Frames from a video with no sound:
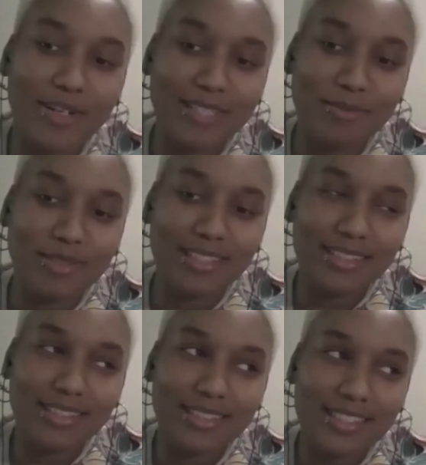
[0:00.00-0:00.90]
and
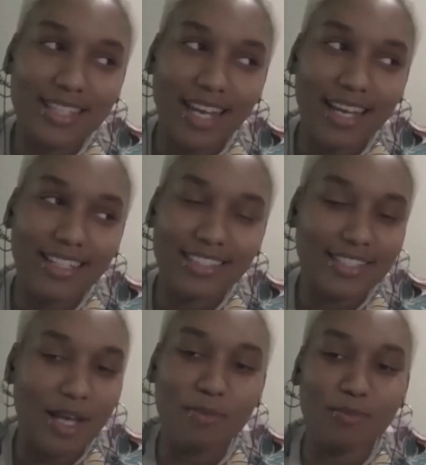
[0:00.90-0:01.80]
say
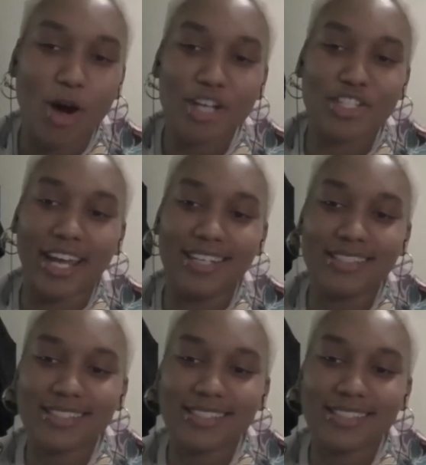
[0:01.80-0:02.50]
something, wash your hands.